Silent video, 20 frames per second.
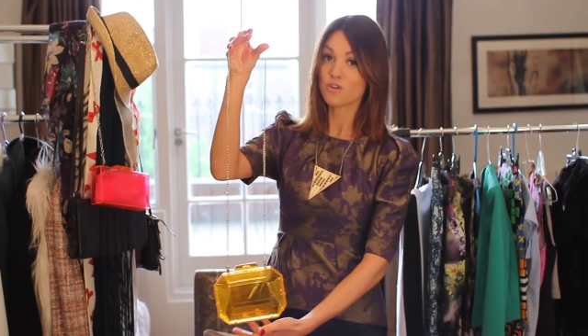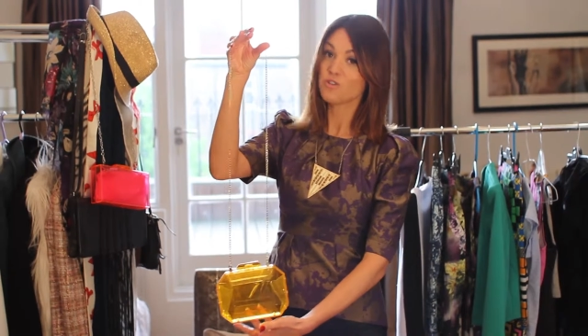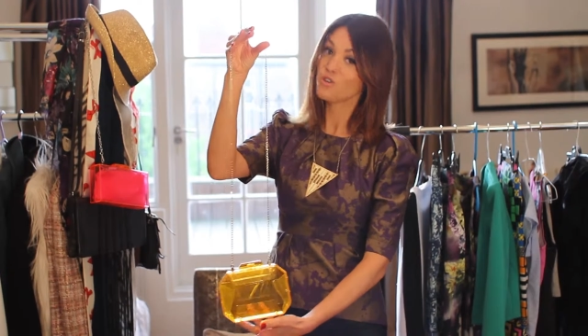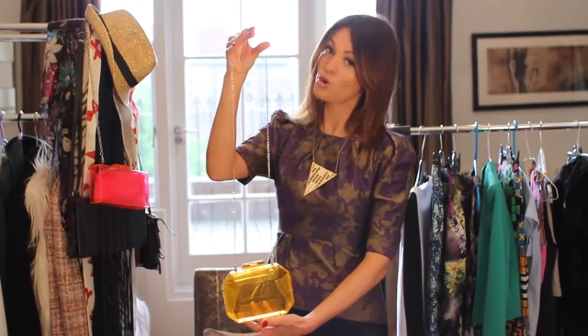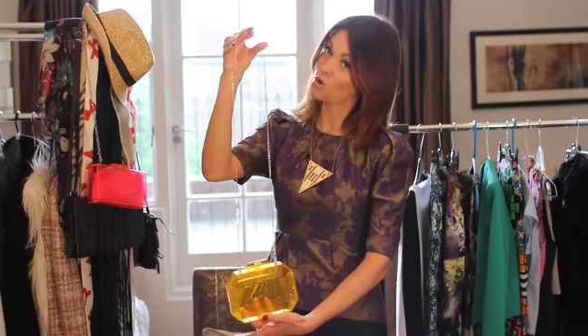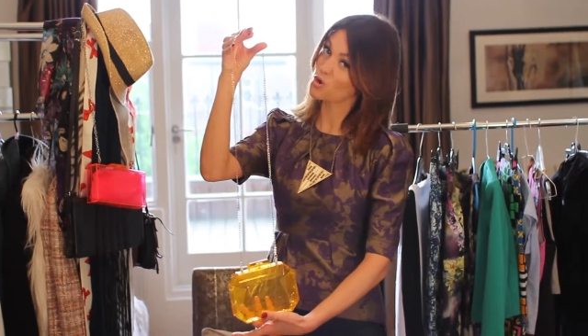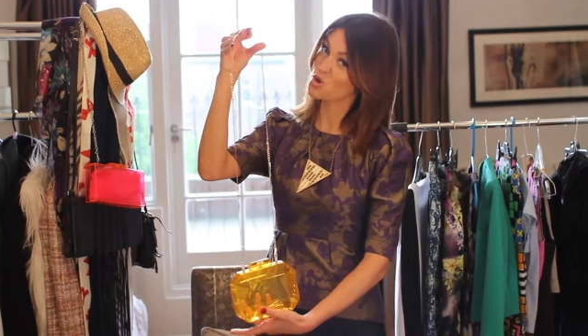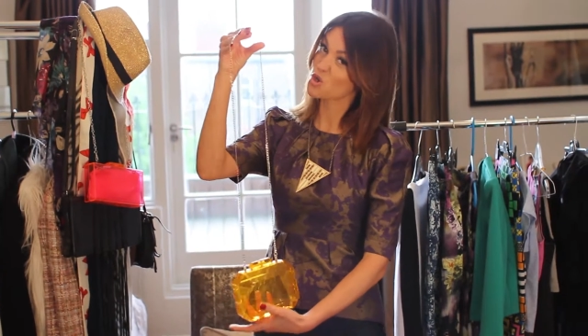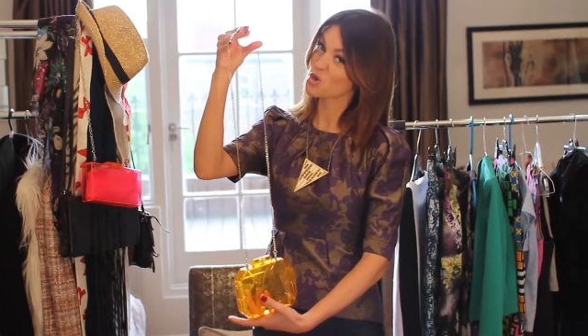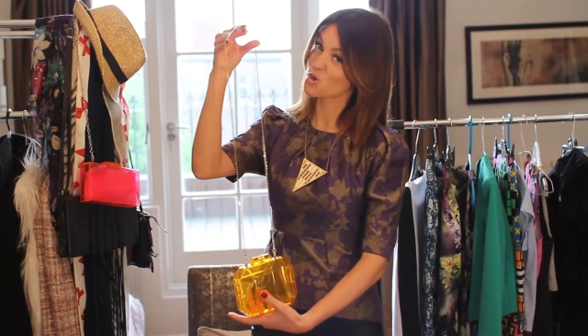
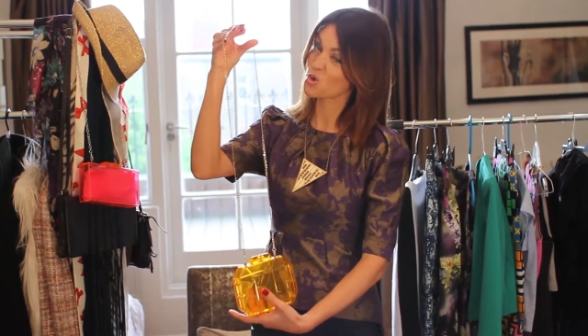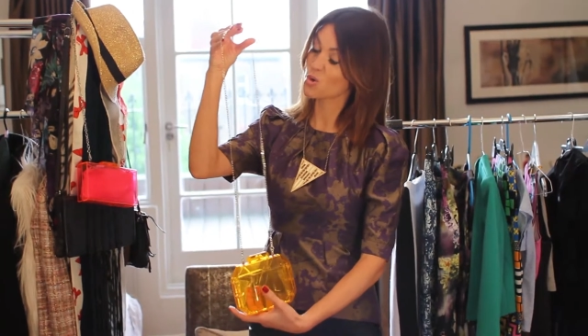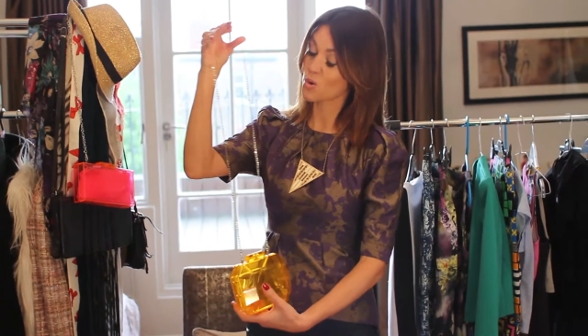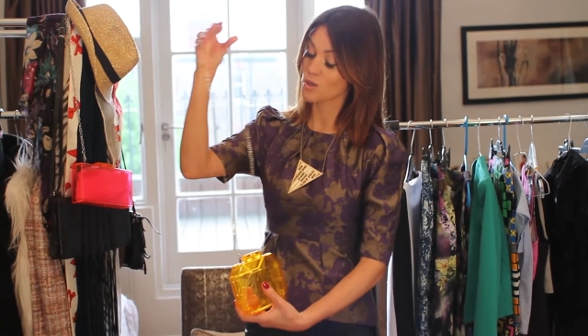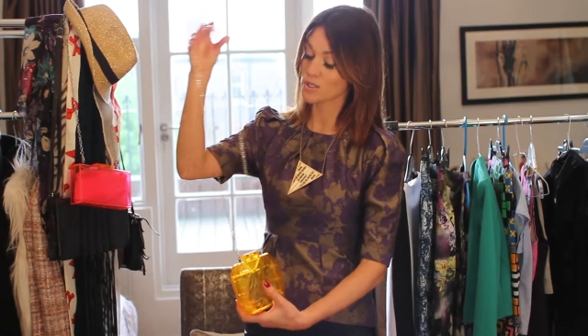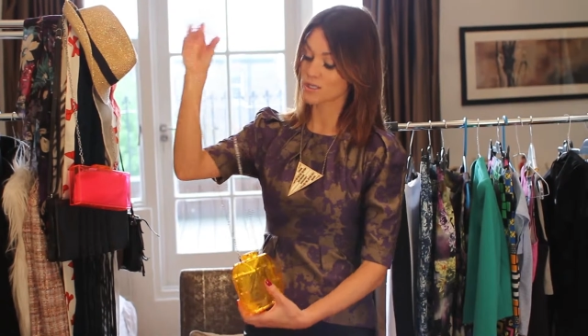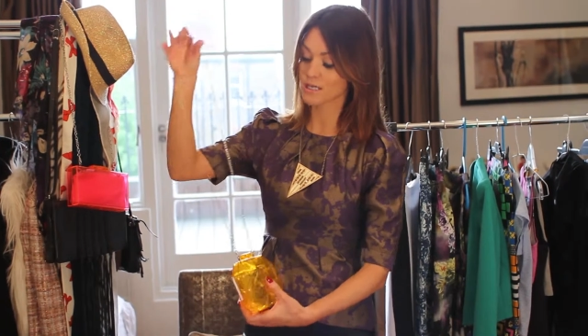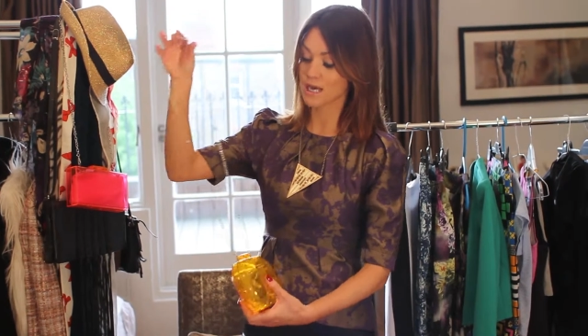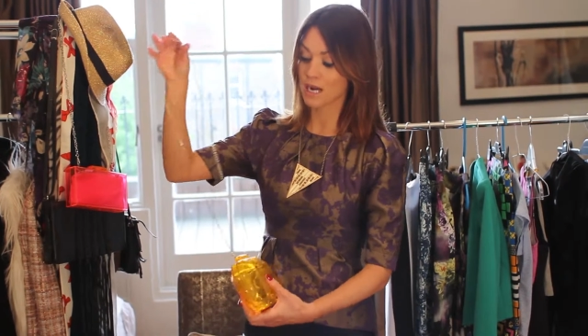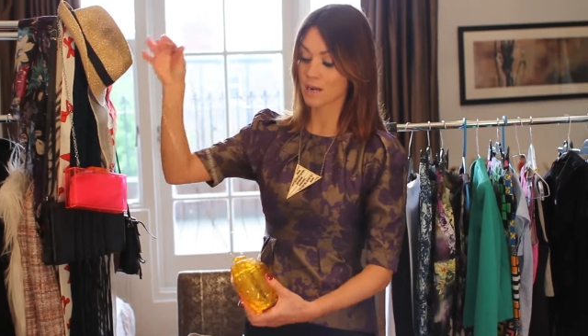Not sure
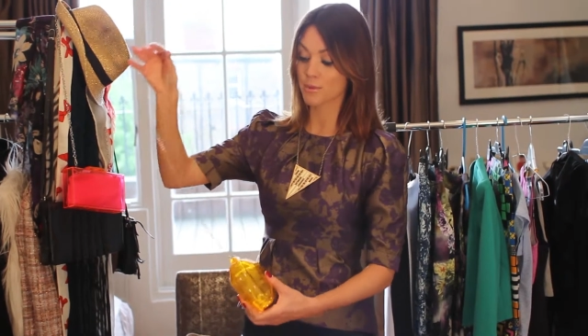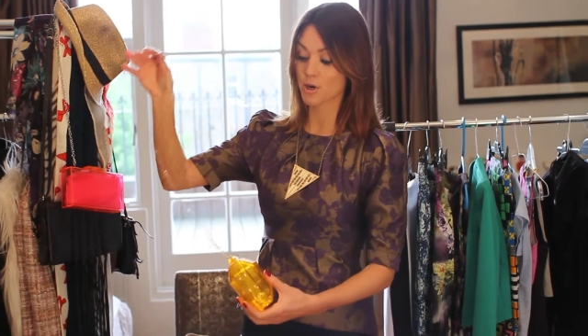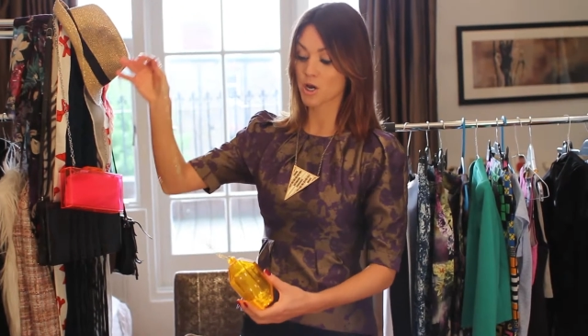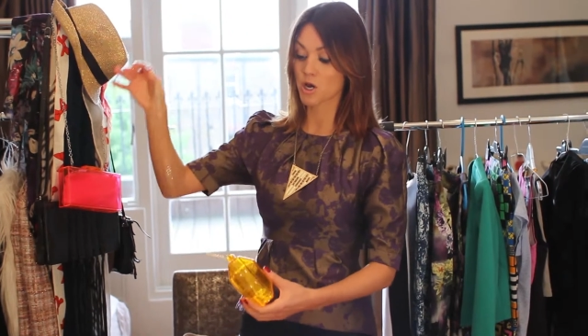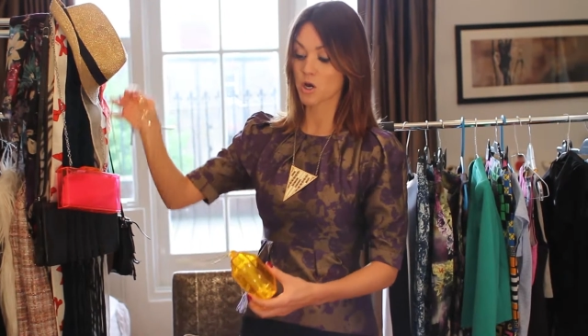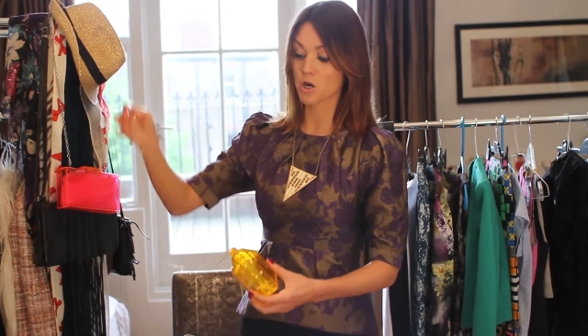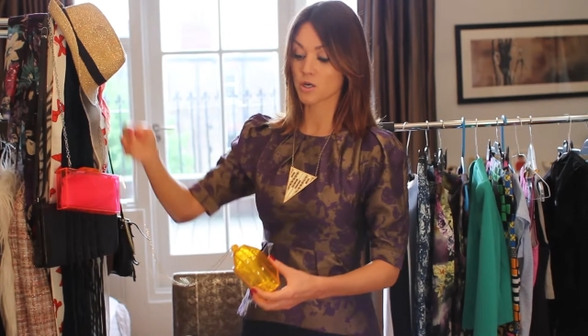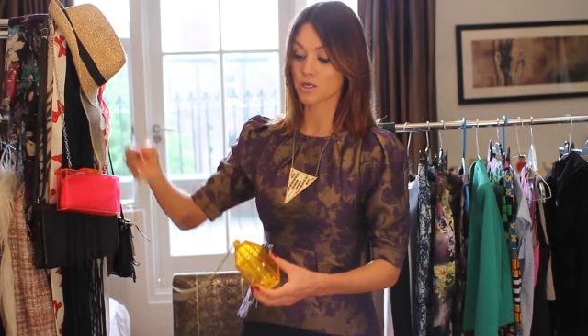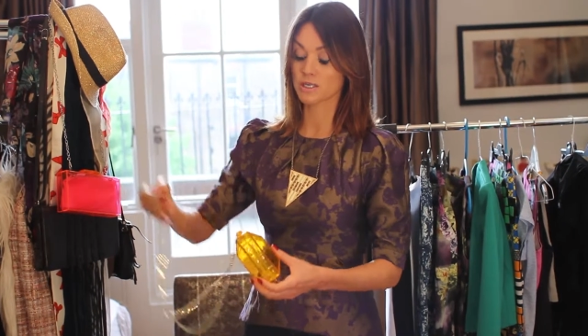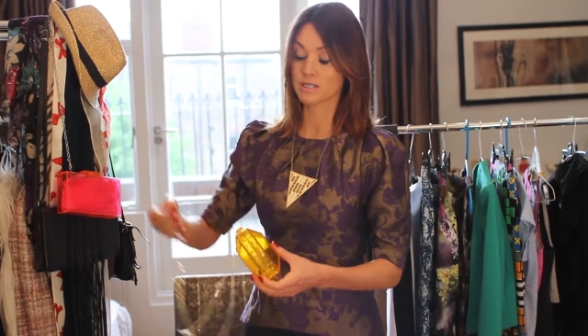Stella
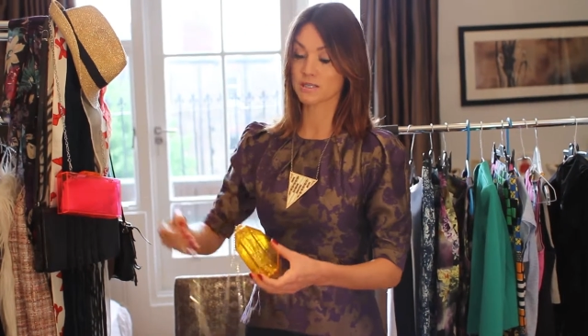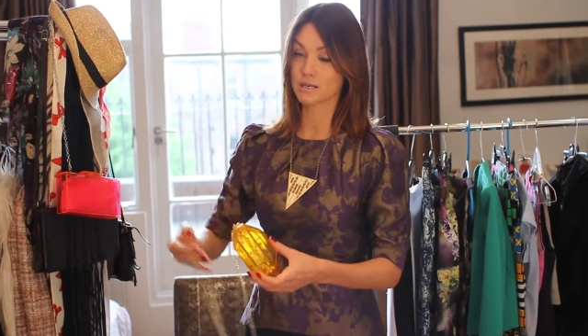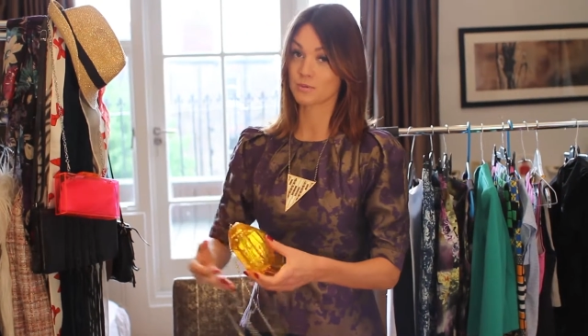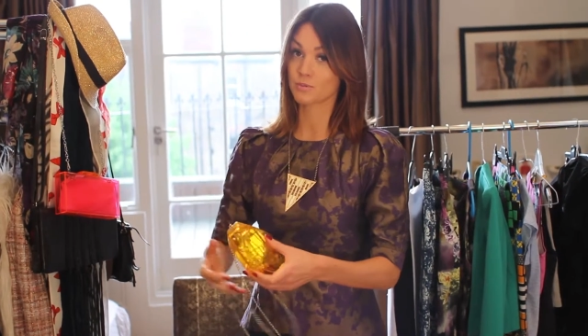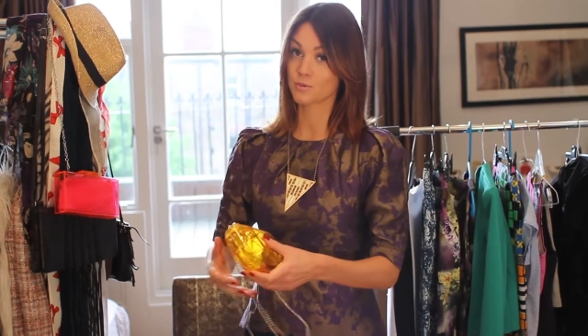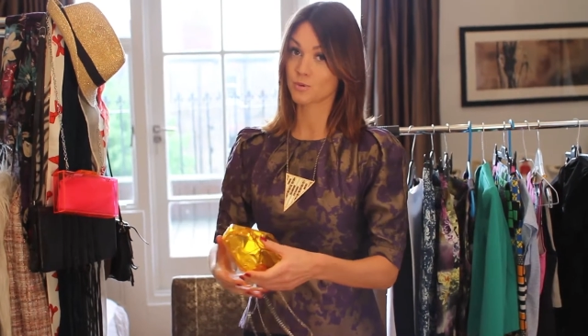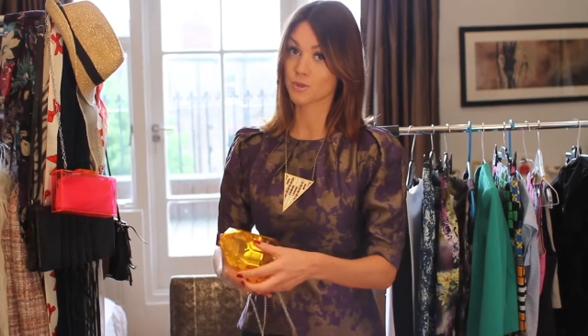McCartney's comes